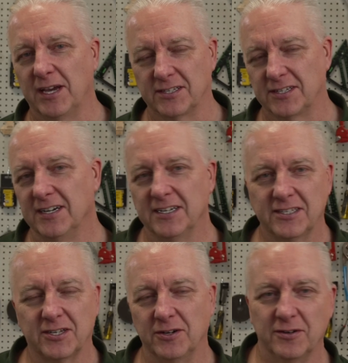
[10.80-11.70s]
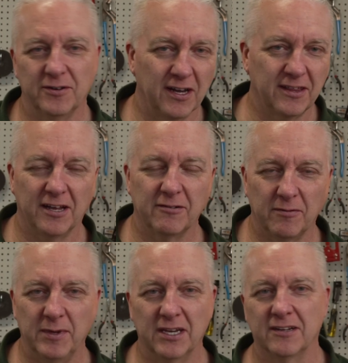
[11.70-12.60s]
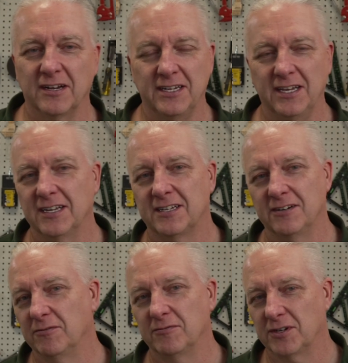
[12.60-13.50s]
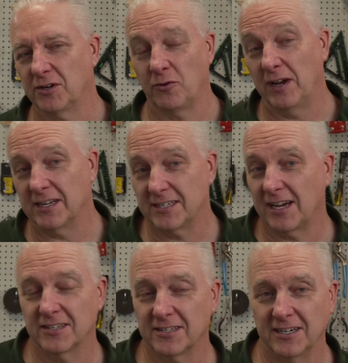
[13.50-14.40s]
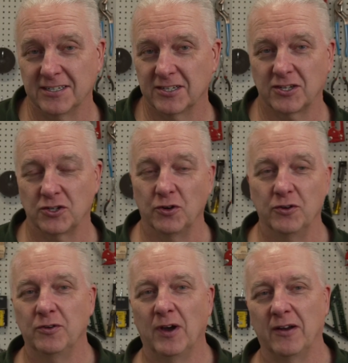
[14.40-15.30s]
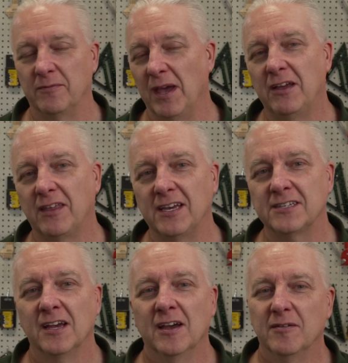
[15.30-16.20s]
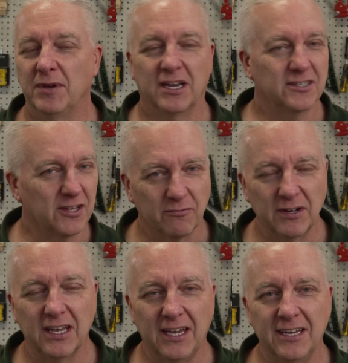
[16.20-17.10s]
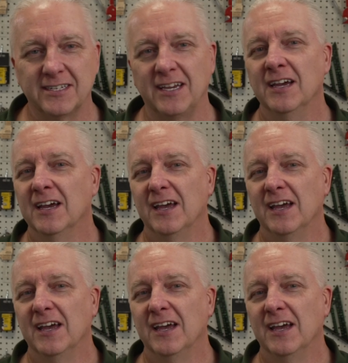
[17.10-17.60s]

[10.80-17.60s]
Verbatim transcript: a sign, so I thought it would be a good idea to create a second sign just to show you how to make these, because they're really easy,